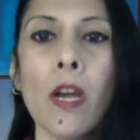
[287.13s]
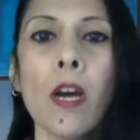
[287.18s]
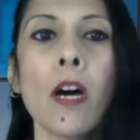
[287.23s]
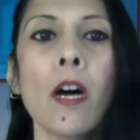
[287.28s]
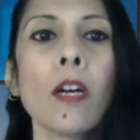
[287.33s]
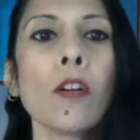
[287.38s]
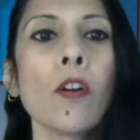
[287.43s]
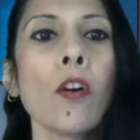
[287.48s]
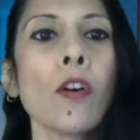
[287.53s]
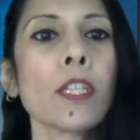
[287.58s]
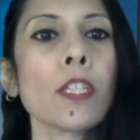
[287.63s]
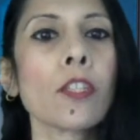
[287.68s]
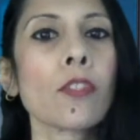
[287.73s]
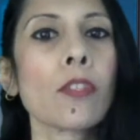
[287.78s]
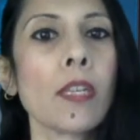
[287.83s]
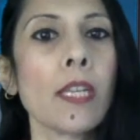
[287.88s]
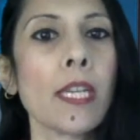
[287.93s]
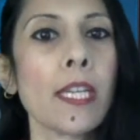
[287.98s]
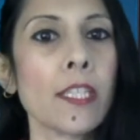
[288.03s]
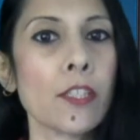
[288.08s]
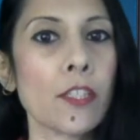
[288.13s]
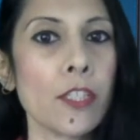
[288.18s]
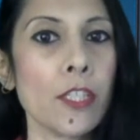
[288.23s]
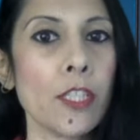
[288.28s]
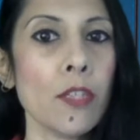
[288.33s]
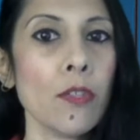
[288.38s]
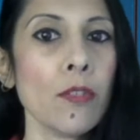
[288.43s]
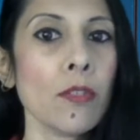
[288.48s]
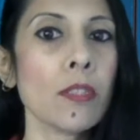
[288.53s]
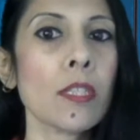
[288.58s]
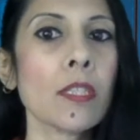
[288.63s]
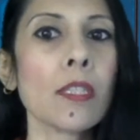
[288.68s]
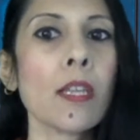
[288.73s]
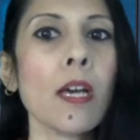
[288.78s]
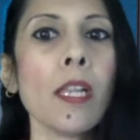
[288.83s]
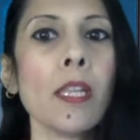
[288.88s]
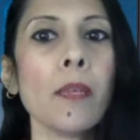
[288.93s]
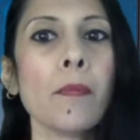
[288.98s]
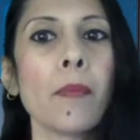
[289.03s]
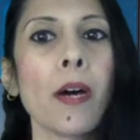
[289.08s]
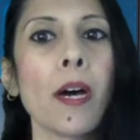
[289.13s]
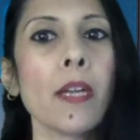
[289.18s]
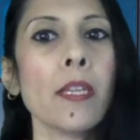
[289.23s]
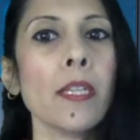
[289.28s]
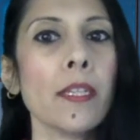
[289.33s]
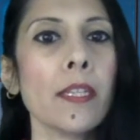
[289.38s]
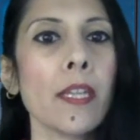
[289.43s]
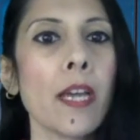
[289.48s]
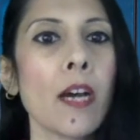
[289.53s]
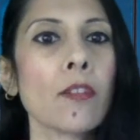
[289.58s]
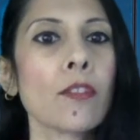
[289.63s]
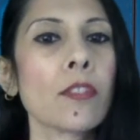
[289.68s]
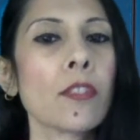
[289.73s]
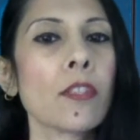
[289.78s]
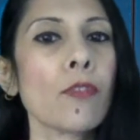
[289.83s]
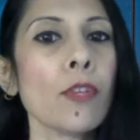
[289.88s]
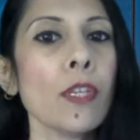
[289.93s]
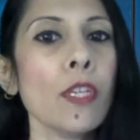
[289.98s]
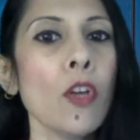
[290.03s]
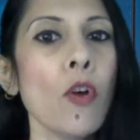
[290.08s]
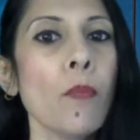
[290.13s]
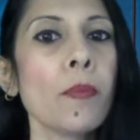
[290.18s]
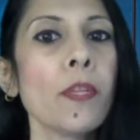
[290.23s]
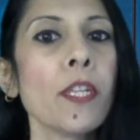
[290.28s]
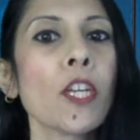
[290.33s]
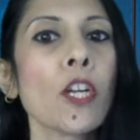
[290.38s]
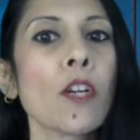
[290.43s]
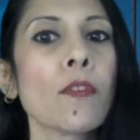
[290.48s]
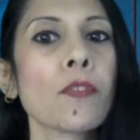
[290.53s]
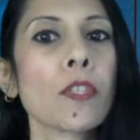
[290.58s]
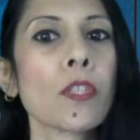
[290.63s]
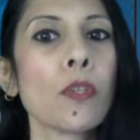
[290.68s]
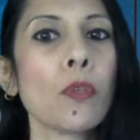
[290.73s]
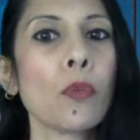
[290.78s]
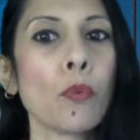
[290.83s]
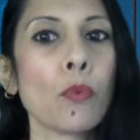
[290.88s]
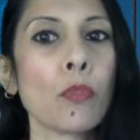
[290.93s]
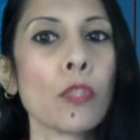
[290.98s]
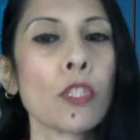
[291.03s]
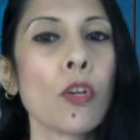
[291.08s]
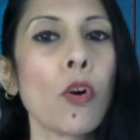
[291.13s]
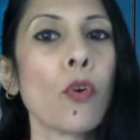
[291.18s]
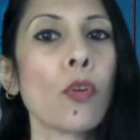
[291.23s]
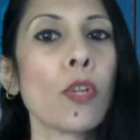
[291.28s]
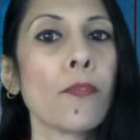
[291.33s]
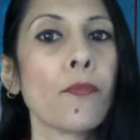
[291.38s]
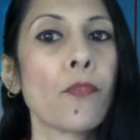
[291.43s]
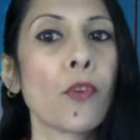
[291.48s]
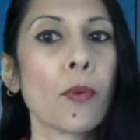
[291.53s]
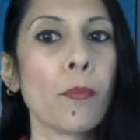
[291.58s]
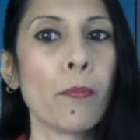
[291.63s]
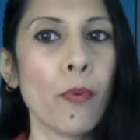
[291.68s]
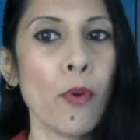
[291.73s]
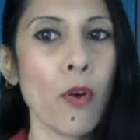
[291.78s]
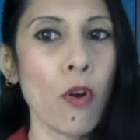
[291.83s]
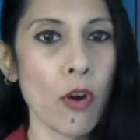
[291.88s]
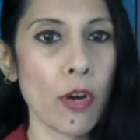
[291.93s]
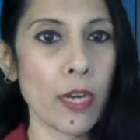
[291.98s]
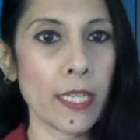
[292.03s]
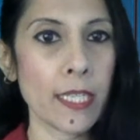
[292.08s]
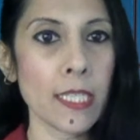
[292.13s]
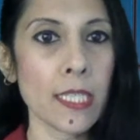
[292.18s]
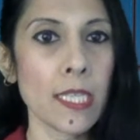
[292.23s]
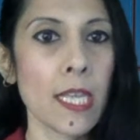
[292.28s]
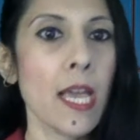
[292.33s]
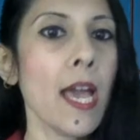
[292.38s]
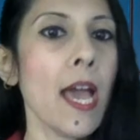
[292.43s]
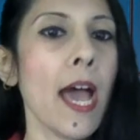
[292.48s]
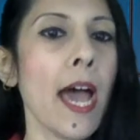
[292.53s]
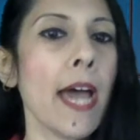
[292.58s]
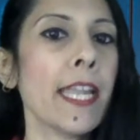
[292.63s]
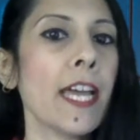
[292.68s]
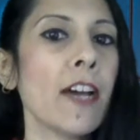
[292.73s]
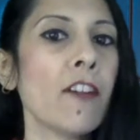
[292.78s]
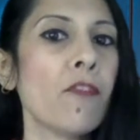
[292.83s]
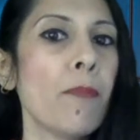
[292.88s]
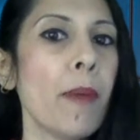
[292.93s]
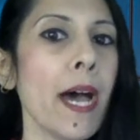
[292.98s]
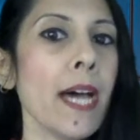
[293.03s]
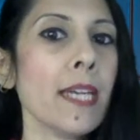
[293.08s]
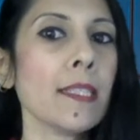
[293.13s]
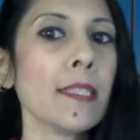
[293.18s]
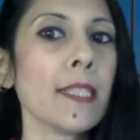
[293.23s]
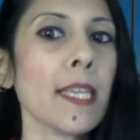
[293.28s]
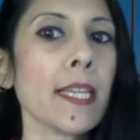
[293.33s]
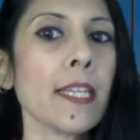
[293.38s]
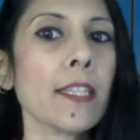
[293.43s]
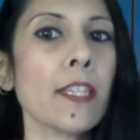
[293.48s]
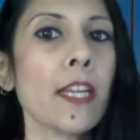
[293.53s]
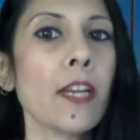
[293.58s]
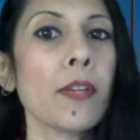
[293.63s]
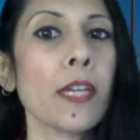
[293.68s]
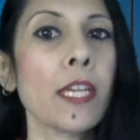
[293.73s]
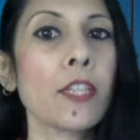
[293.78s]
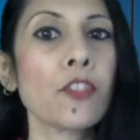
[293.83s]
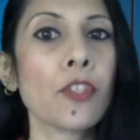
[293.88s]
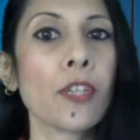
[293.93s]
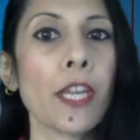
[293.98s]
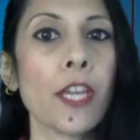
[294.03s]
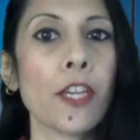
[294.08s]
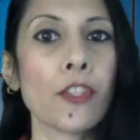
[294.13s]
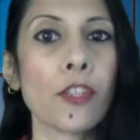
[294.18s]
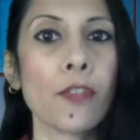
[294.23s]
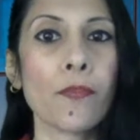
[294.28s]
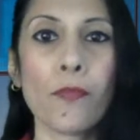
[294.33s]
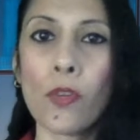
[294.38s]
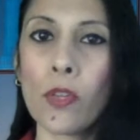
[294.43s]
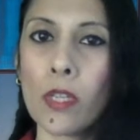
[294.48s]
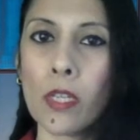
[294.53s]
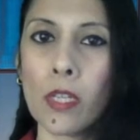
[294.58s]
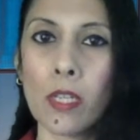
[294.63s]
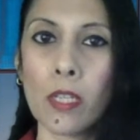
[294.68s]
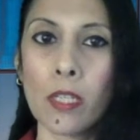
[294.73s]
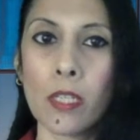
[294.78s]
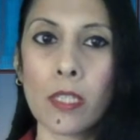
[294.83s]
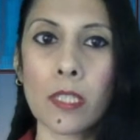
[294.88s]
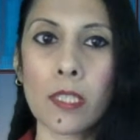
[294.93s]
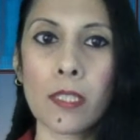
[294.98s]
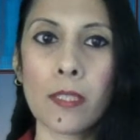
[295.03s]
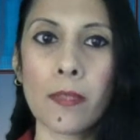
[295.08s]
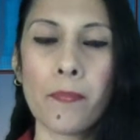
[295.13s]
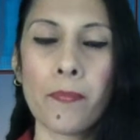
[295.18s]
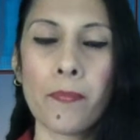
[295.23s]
According to the latest news, the Taliban announced the reopening of schools only for boys and have banned secondary education for girls.